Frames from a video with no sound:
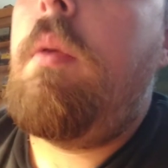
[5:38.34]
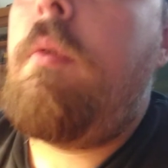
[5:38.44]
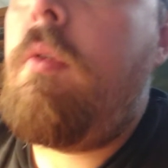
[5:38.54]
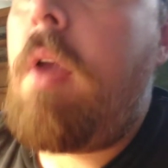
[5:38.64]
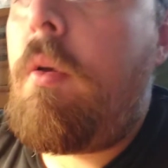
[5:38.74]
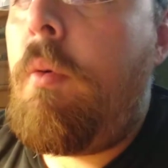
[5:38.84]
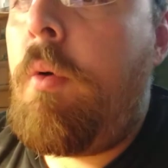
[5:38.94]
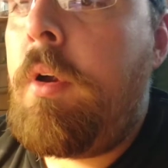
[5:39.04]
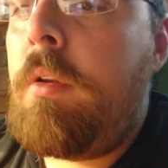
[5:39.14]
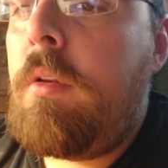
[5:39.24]
Correct
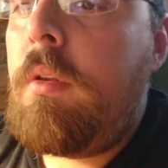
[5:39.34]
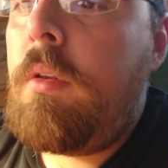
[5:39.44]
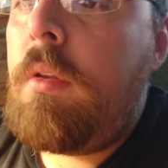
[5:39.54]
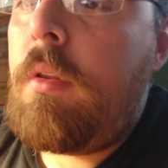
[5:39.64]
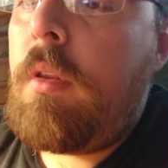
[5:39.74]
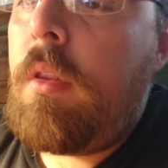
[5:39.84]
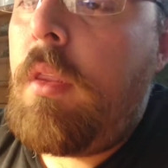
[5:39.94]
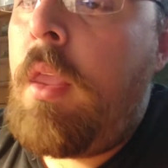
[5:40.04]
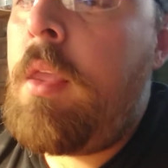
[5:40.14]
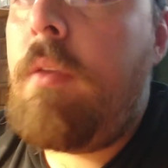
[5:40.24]
horn.
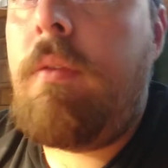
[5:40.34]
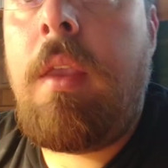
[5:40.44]
It is